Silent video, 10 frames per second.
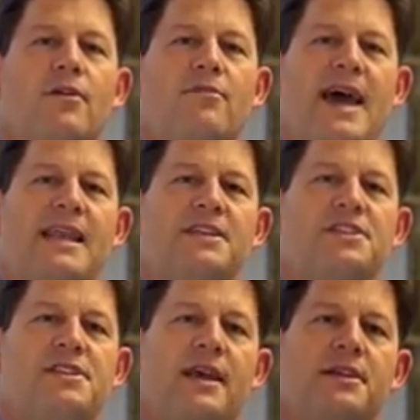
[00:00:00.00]
Vantage
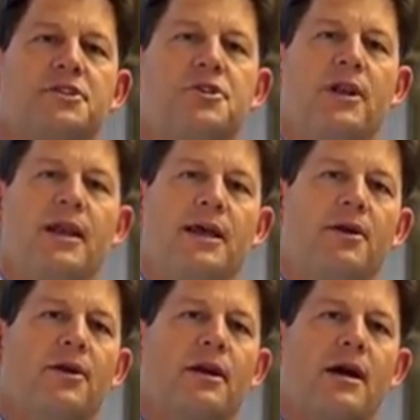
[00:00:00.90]
is the industry
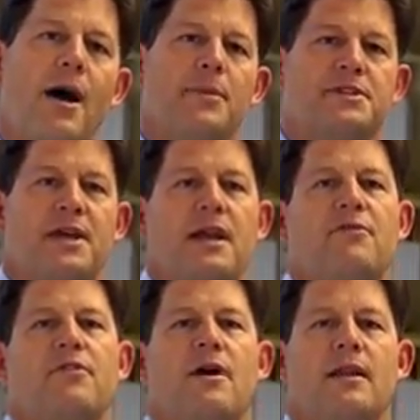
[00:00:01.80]
leader in compensating
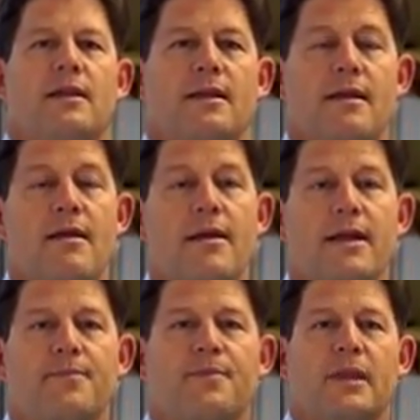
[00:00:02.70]
for
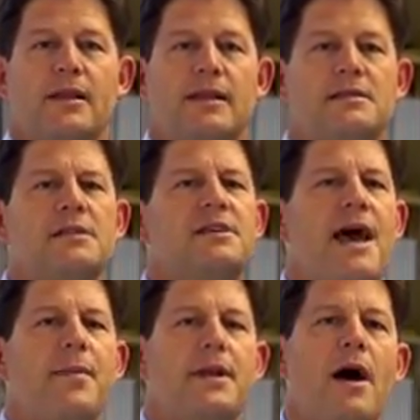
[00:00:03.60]
nonlinearity. Let's
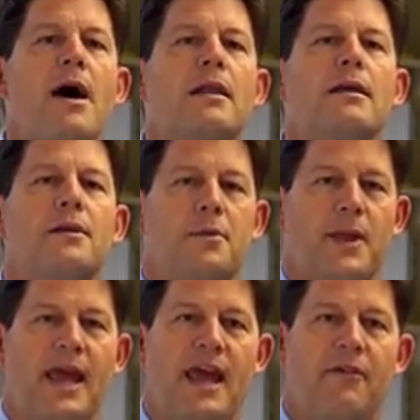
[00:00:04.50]
examine nonlinear
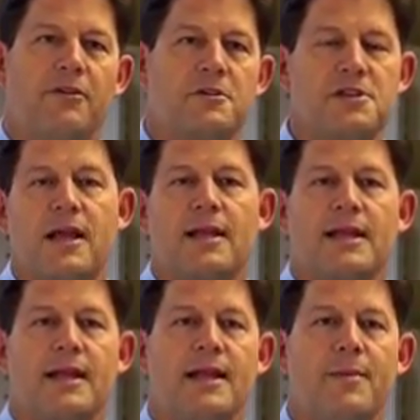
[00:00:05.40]
behaviors in
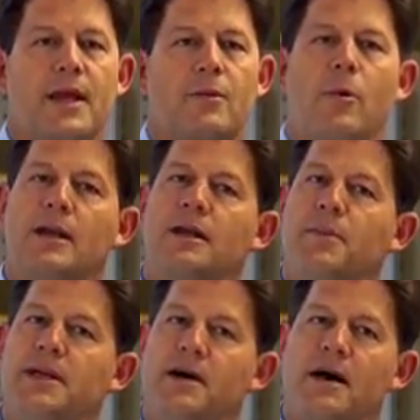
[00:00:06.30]
LED dimming and what can
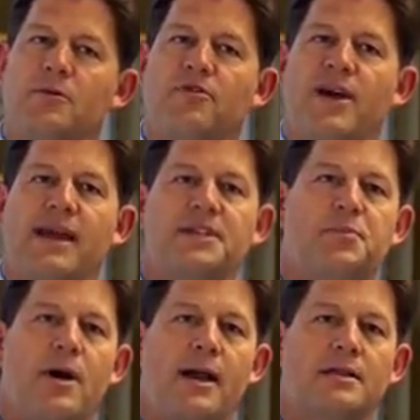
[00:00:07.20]
be done with Vantage
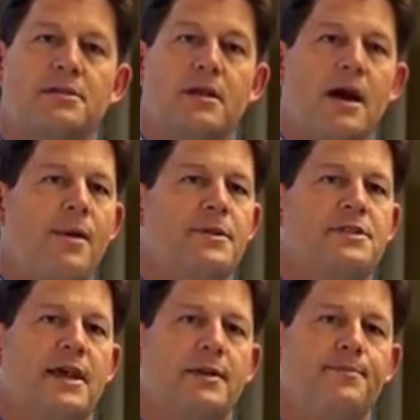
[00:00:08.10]
products to
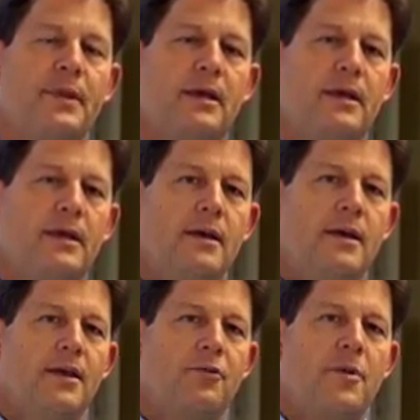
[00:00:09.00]
compensate.
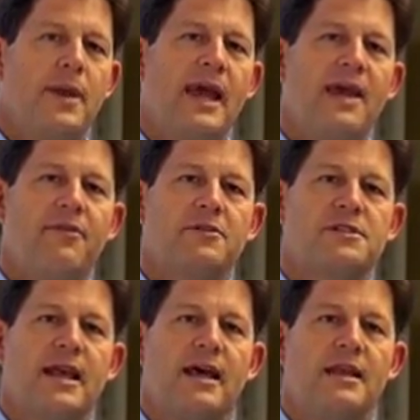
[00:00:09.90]
3
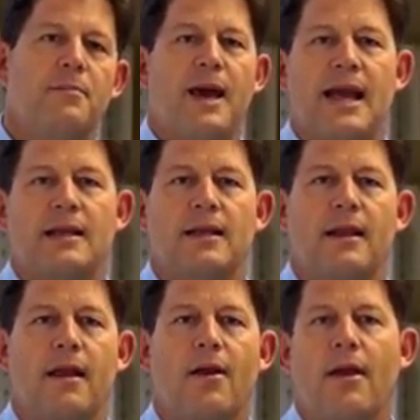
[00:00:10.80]
behaviors that impact
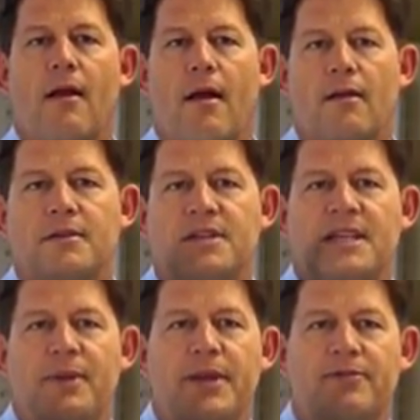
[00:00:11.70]
linearity are
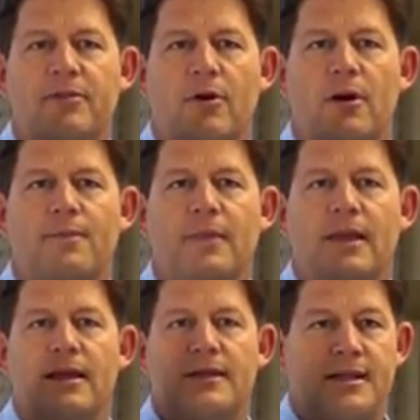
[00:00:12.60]
dimming floor,
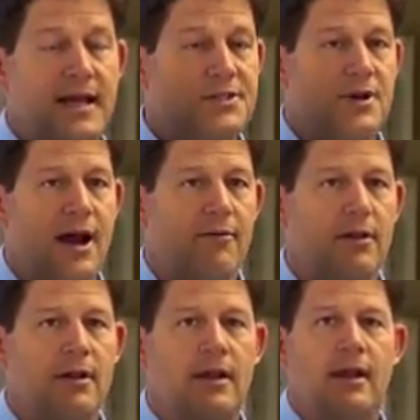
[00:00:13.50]
dead
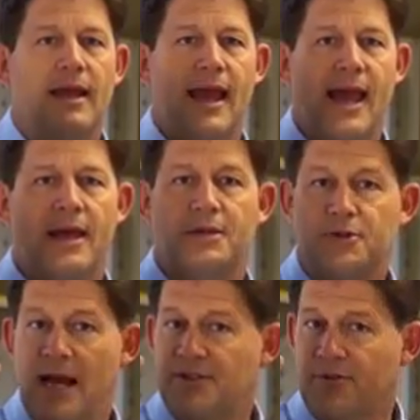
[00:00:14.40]
travel, and
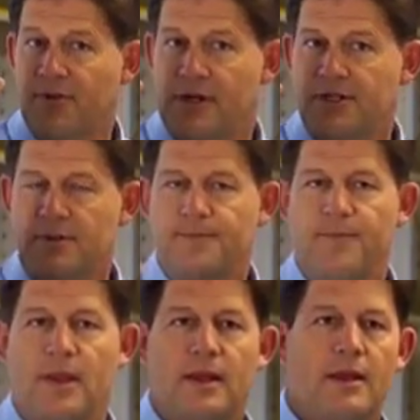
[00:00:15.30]
transfer function.
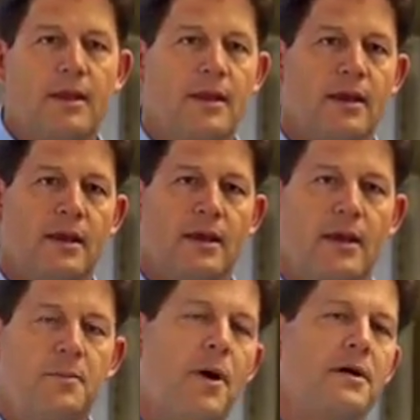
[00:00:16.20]

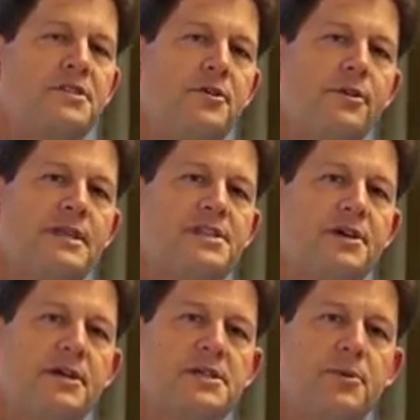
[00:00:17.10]
In part 2 of this
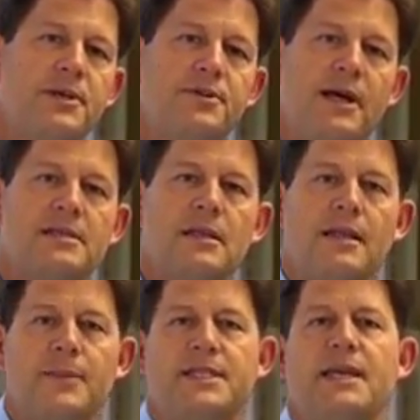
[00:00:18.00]
series, we addressed the
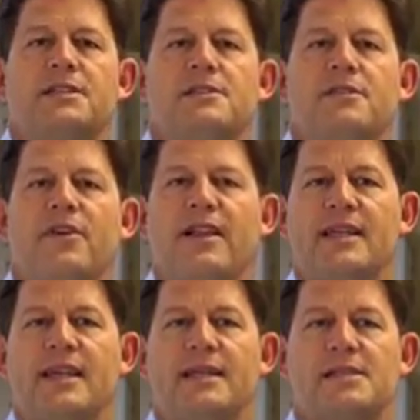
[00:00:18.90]
limitations of
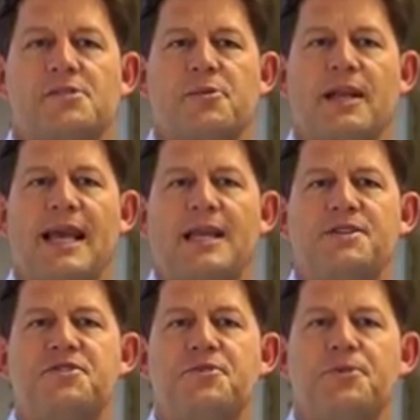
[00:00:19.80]
LEDs as
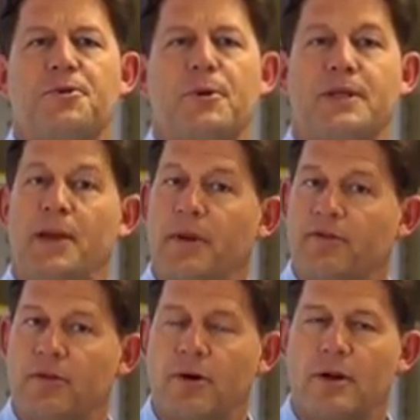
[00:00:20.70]
related to a dimming
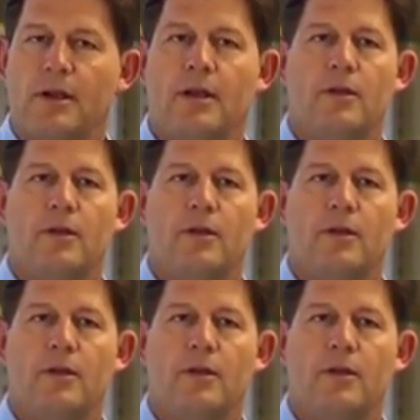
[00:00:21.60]
floor.